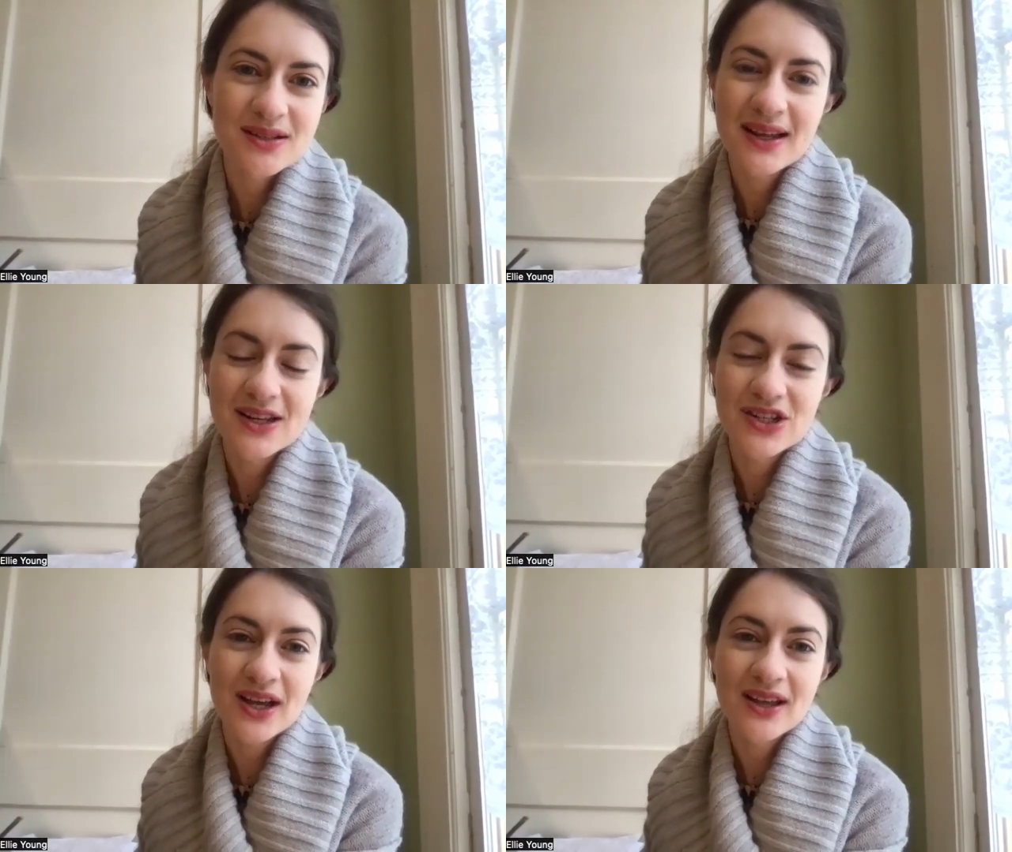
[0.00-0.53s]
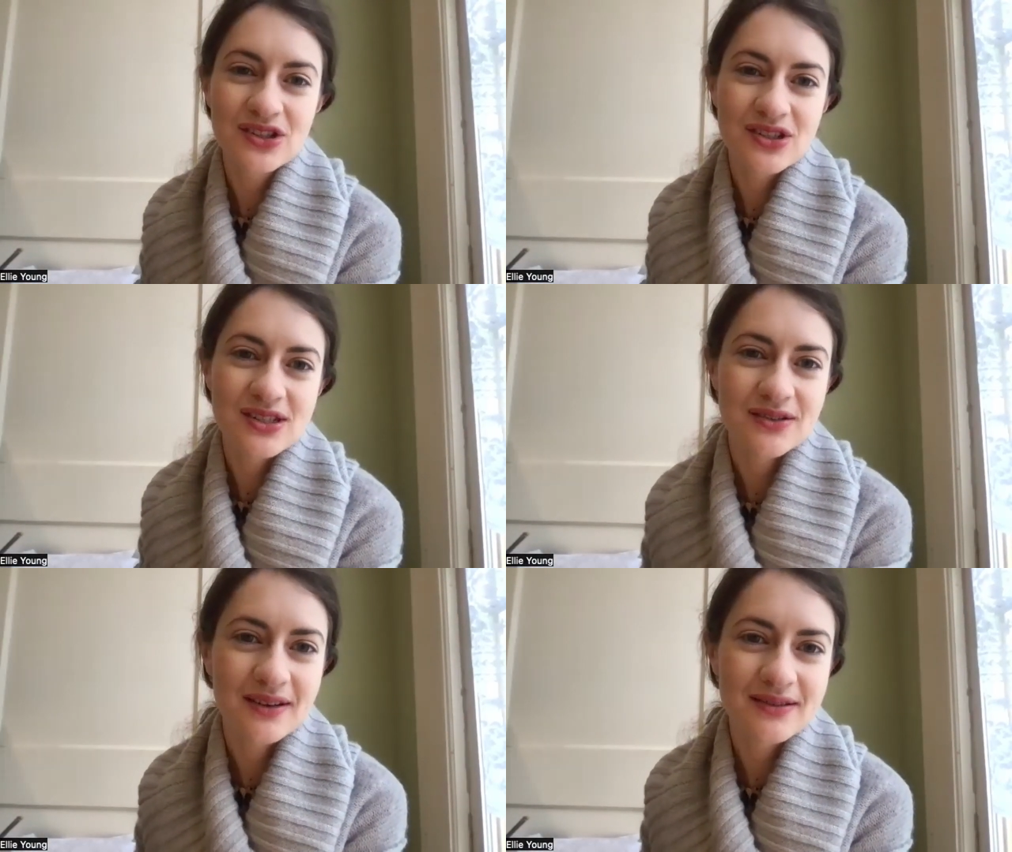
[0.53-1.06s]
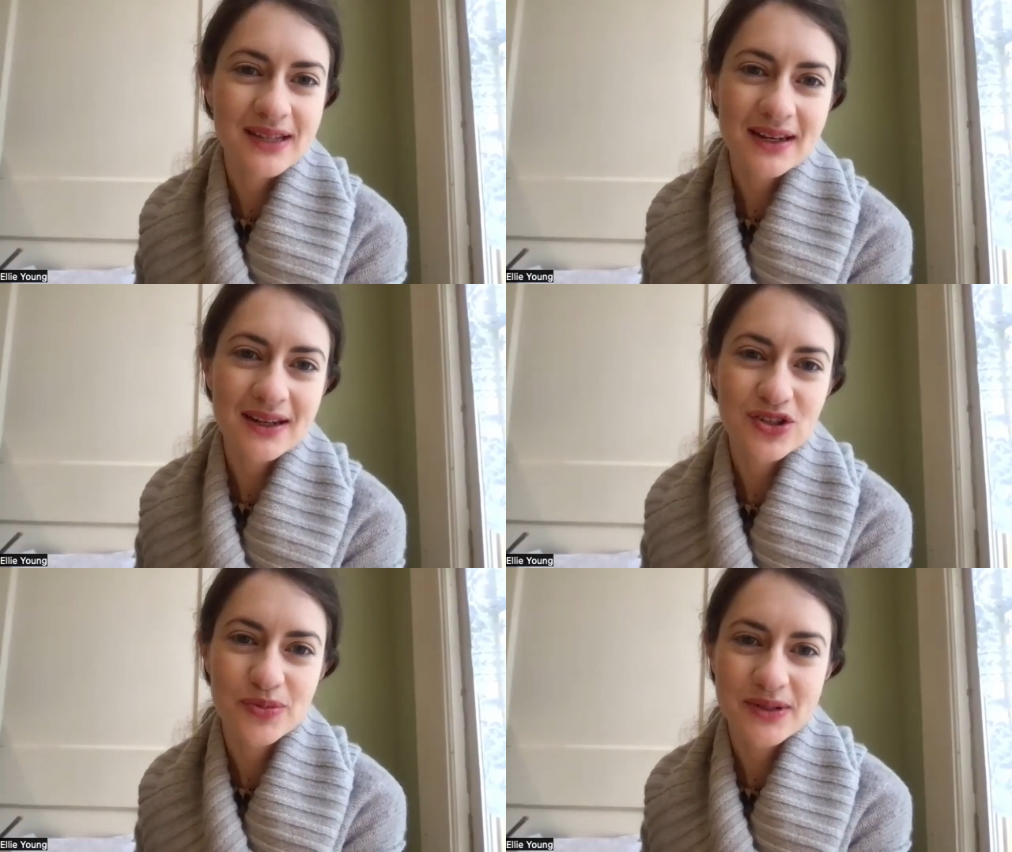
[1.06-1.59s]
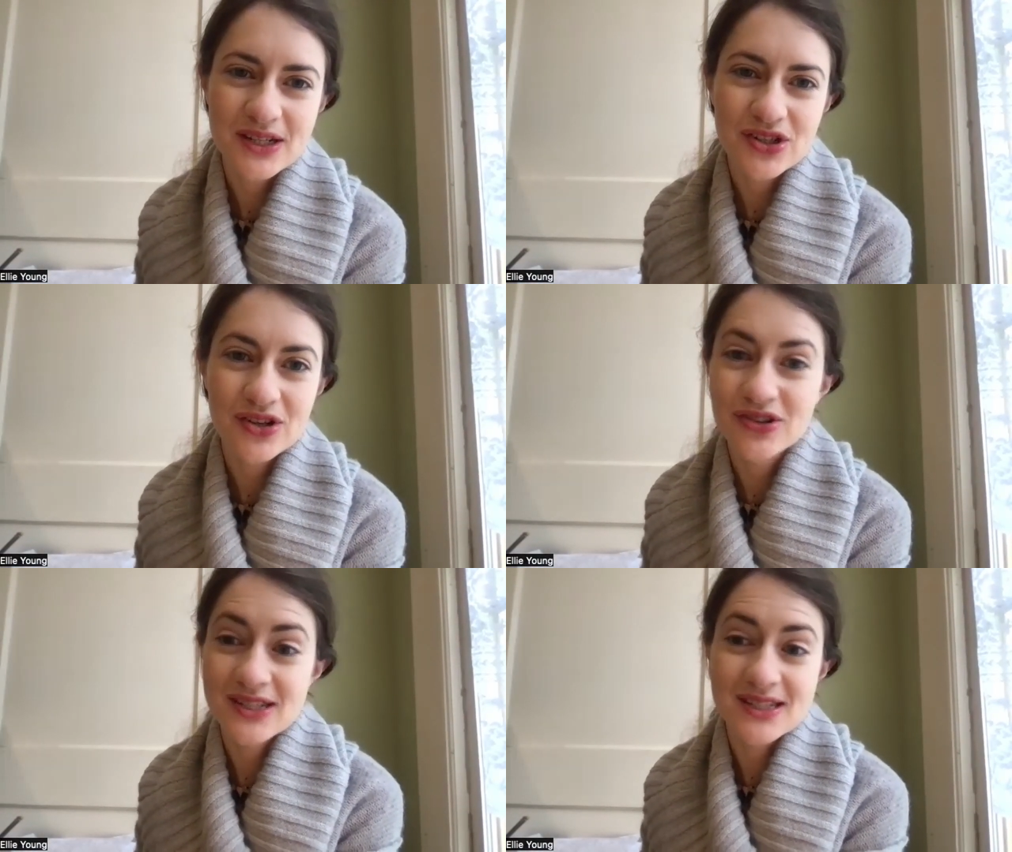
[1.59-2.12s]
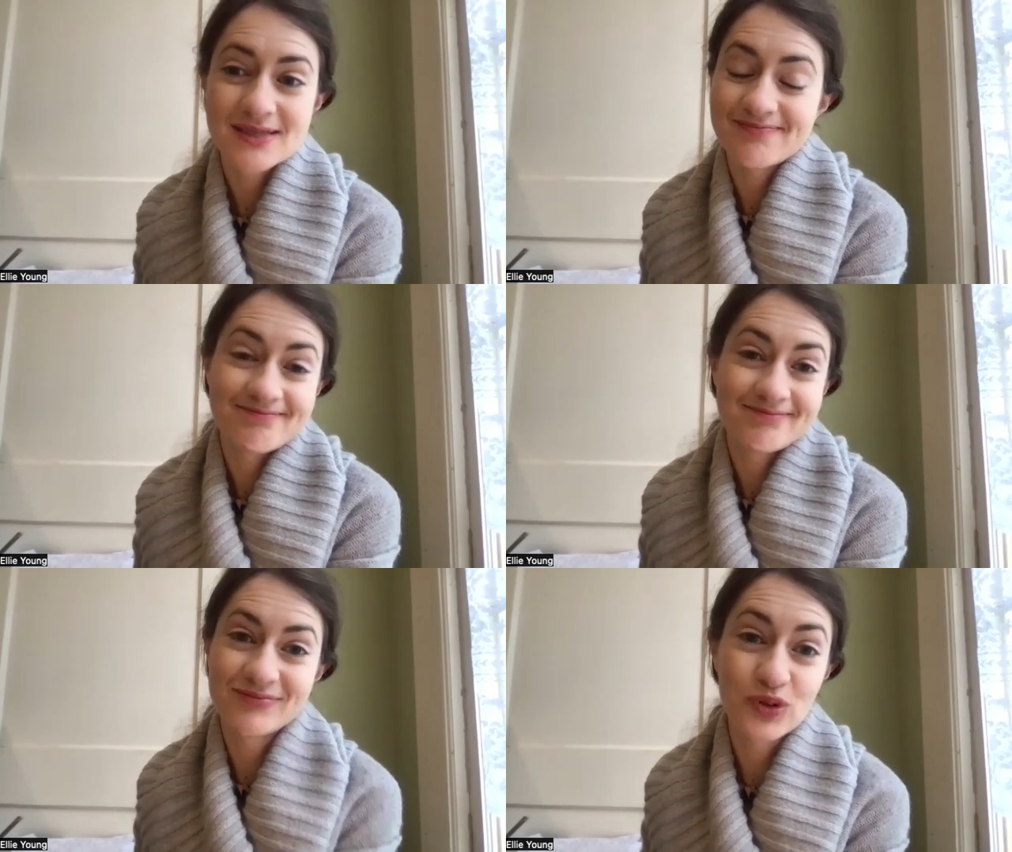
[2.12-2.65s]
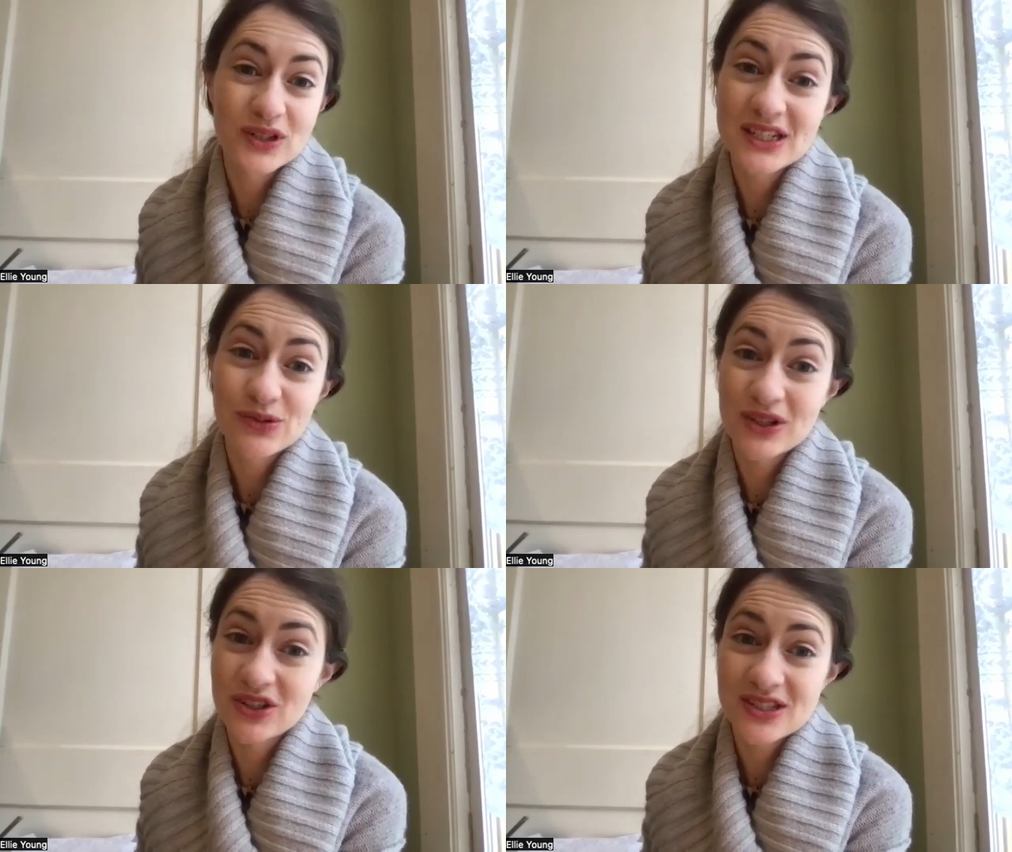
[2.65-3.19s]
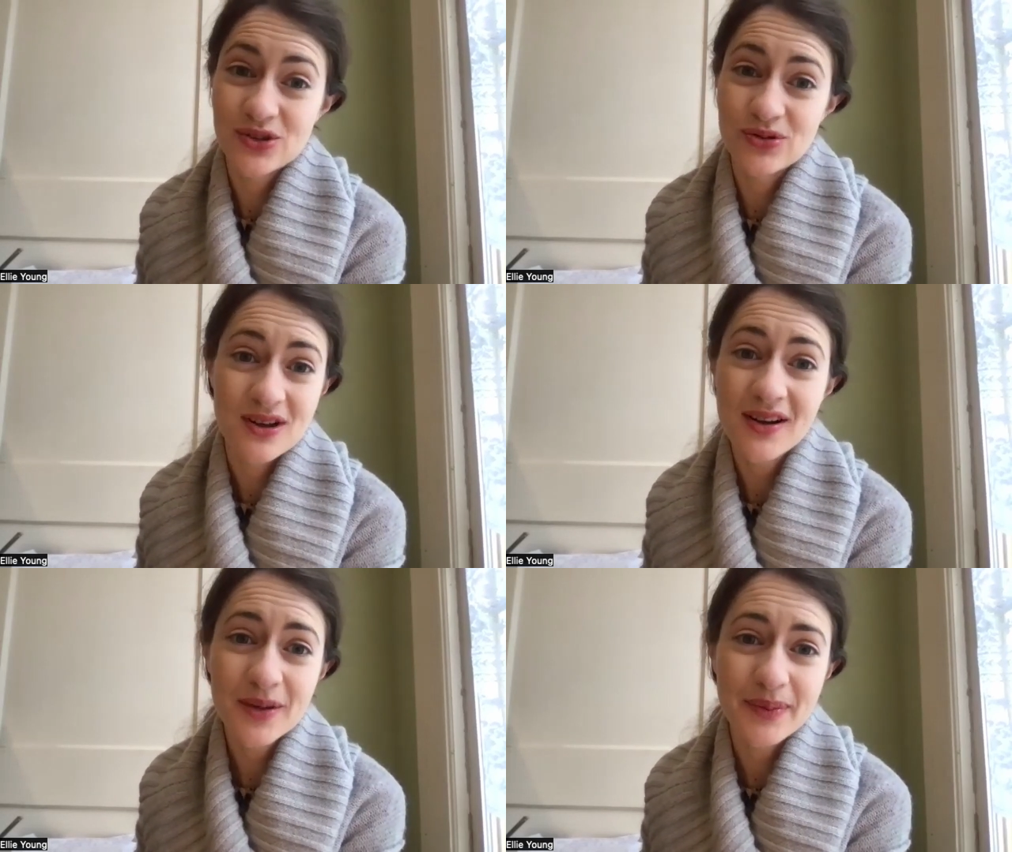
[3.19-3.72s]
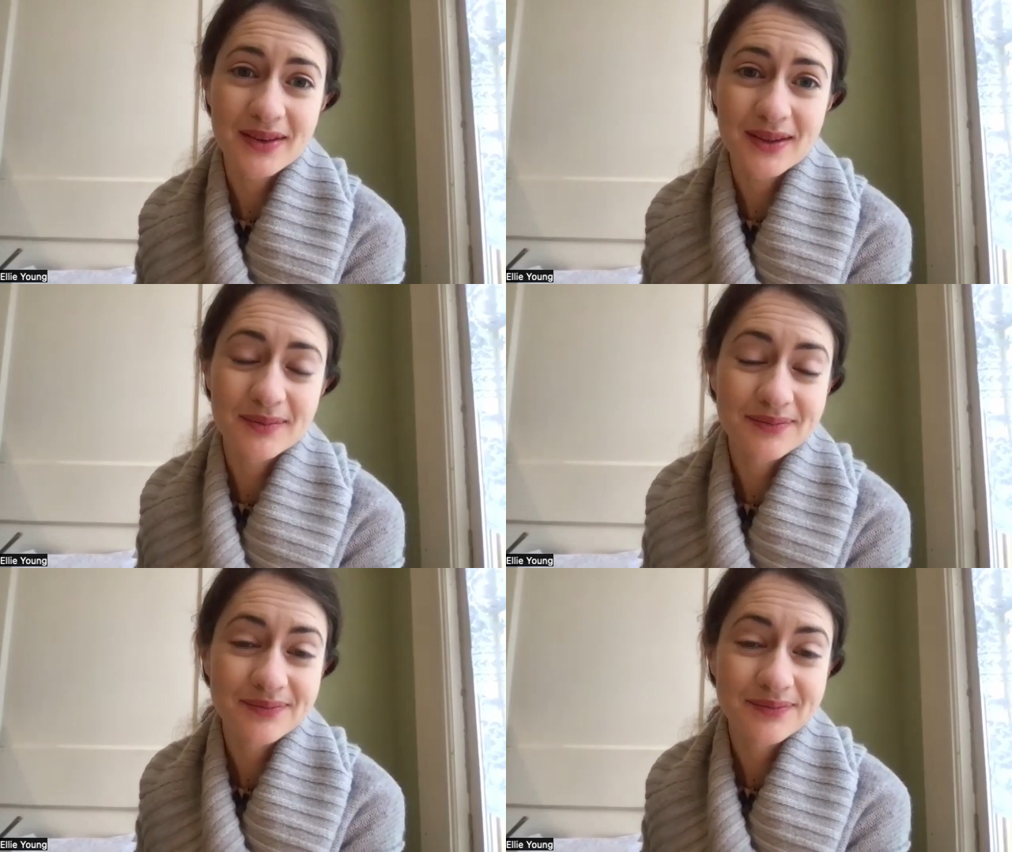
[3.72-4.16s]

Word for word: and challenges around data interpretation are just, we're just, we just don't talk about them.